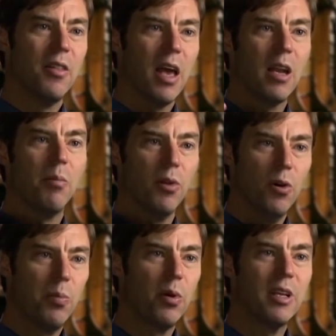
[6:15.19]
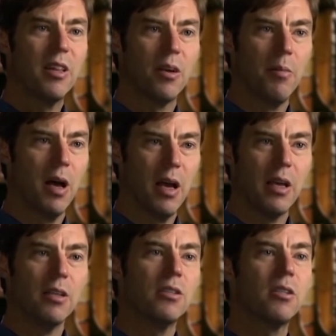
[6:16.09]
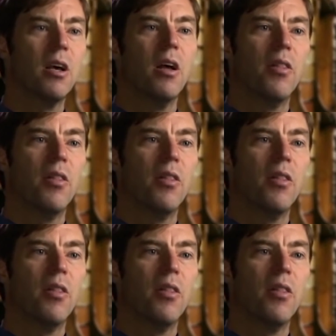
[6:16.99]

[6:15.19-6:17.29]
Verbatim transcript: They had a blueprint in their minds